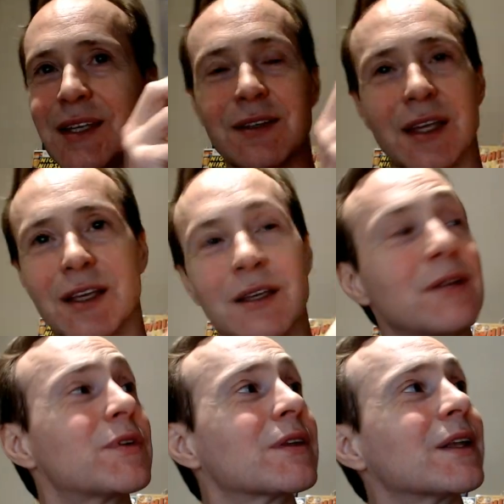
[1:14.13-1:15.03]
like
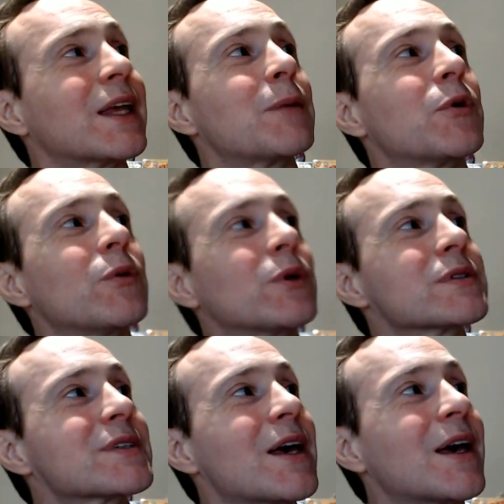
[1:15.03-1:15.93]
even the label will
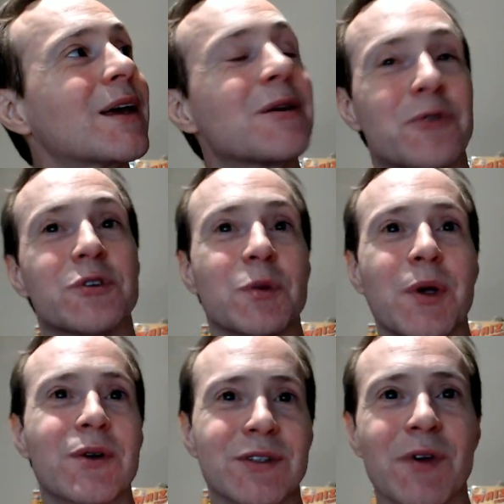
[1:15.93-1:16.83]
say first
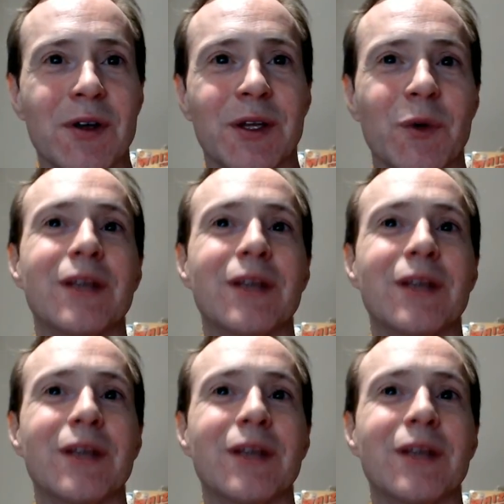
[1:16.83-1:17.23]
appearance of Harley Quinn.